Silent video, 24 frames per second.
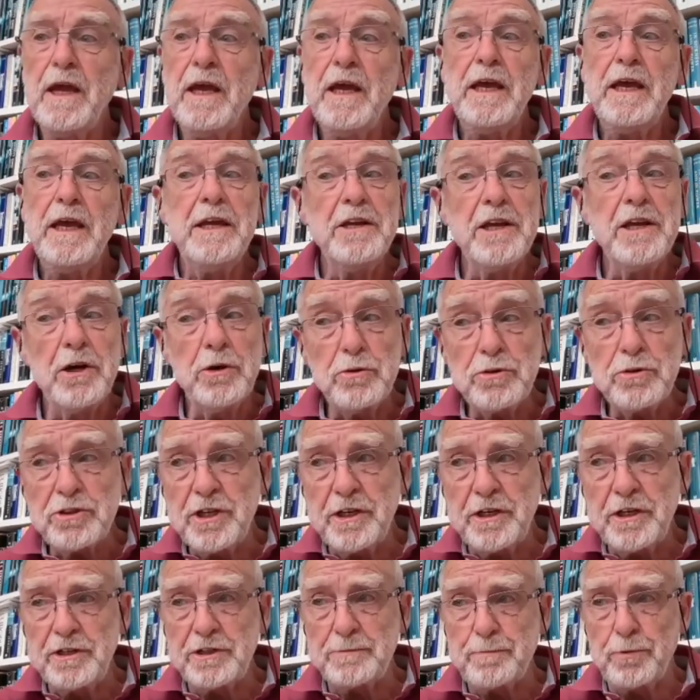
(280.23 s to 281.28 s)
He notes
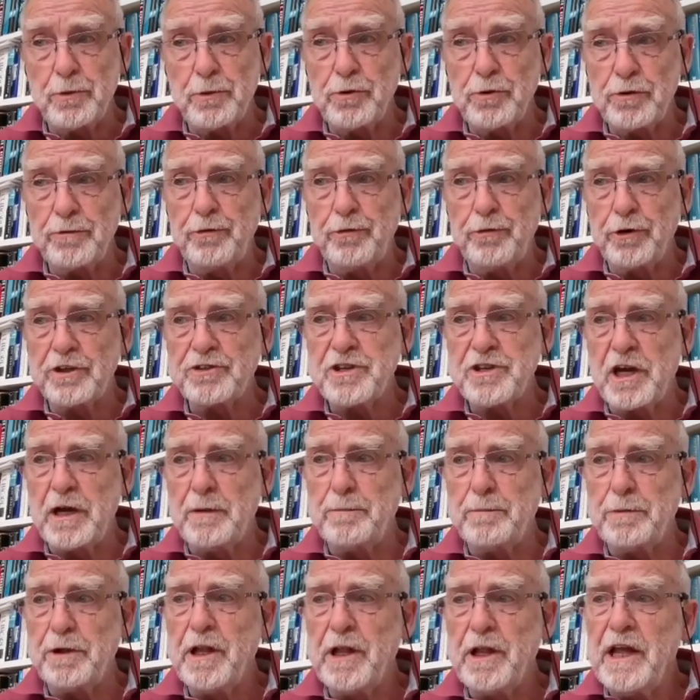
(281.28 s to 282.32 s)
in his book, for
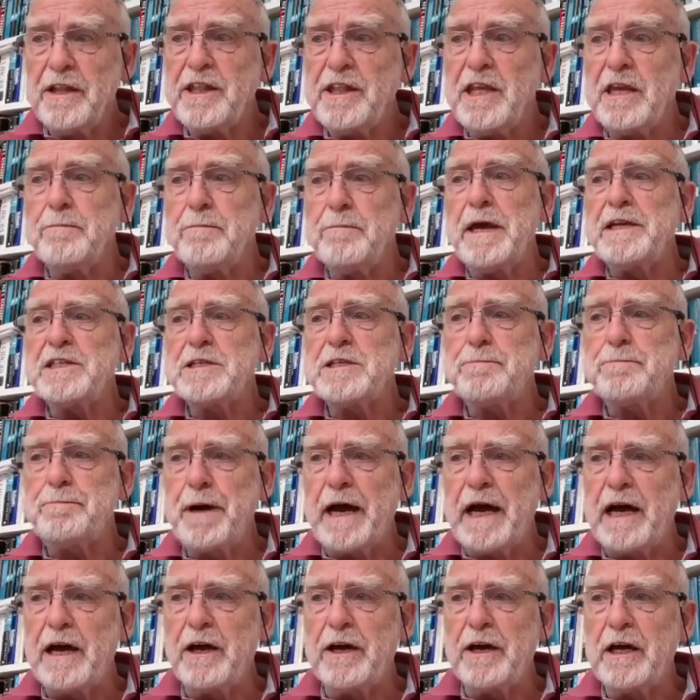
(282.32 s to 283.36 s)
example, the immense
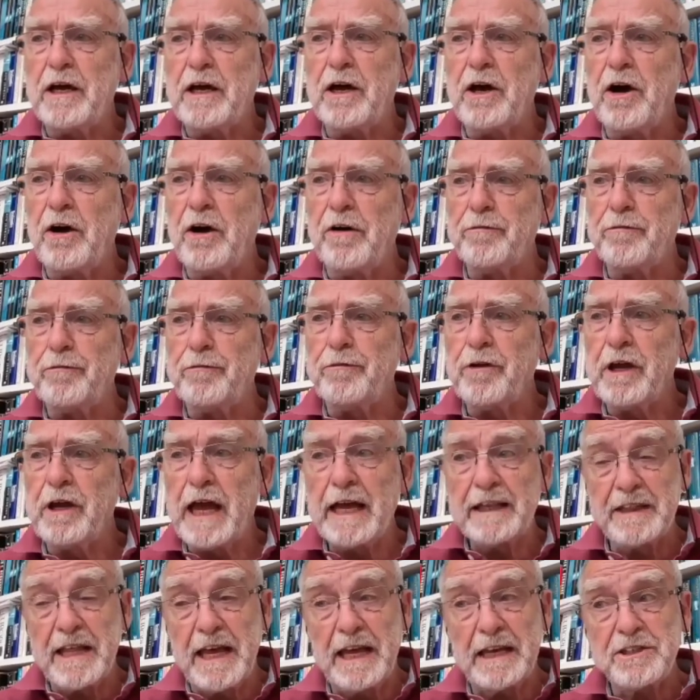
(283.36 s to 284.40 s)
power
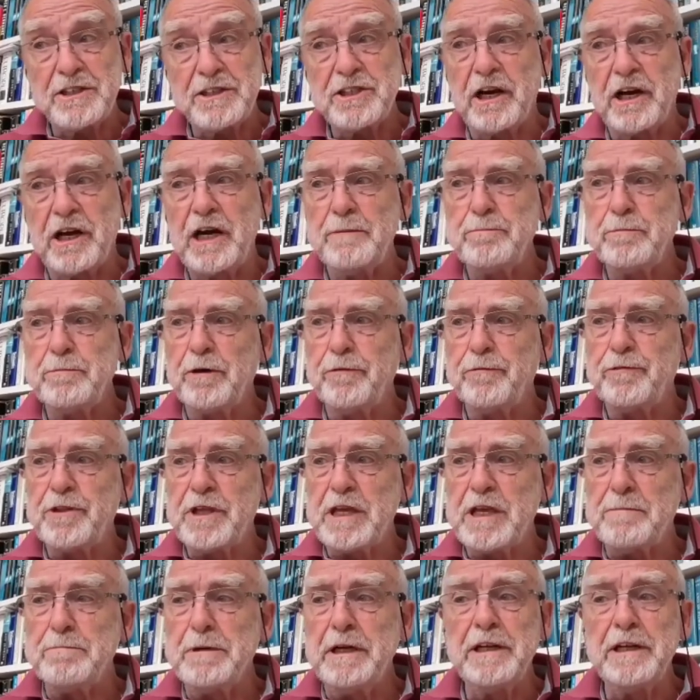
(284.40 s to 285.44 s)
at that time of
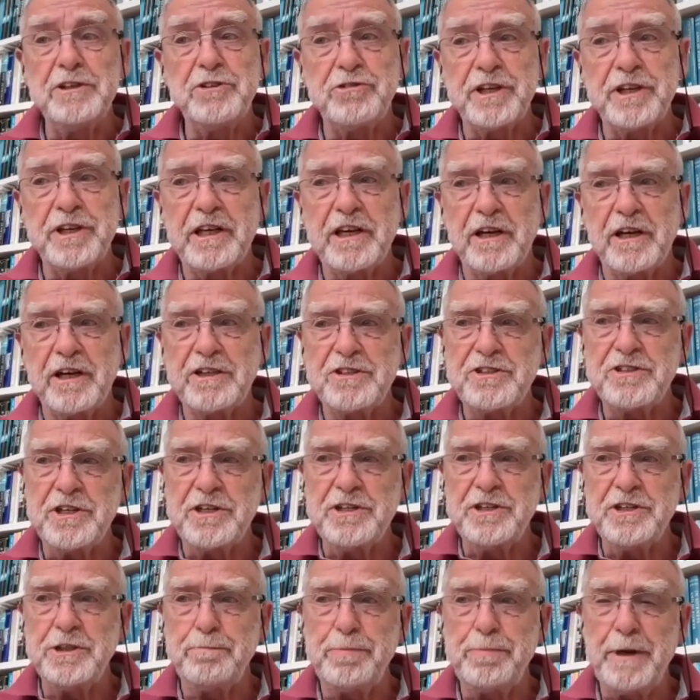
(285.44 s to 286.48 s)
the military caste
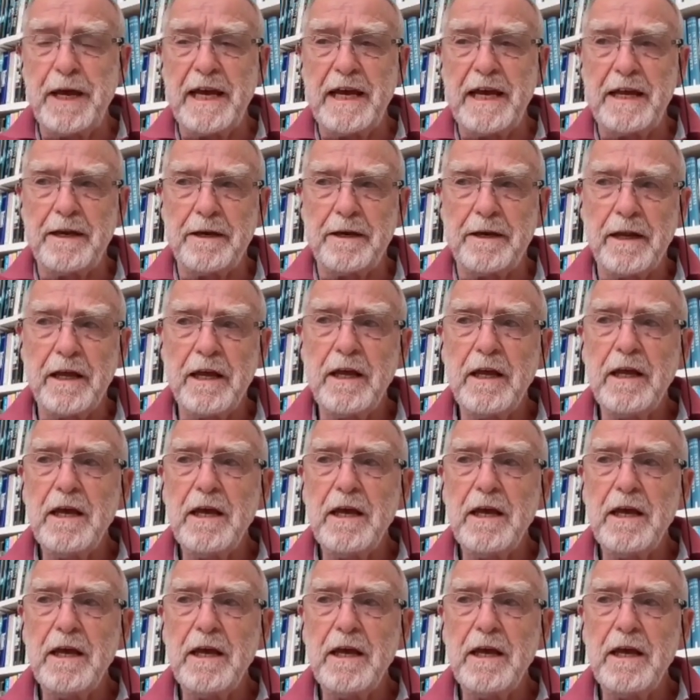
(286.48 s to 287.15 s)
in Japan.